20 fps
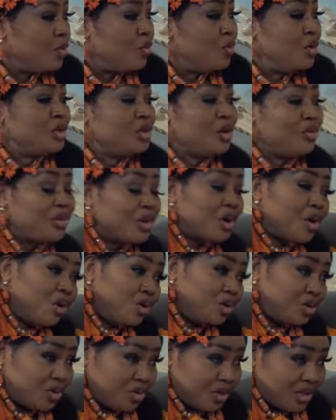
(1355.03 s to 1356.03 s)
Which of the
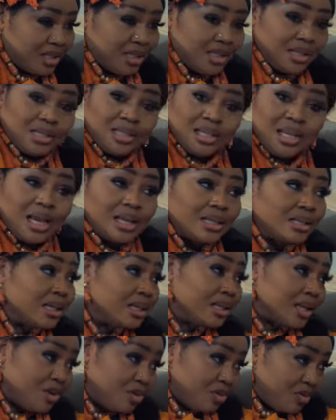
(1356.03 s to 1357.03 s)
countries did she
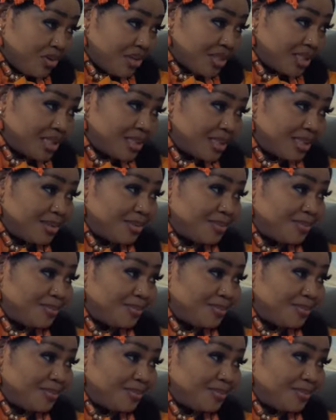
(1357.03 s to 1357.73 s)
attend her university?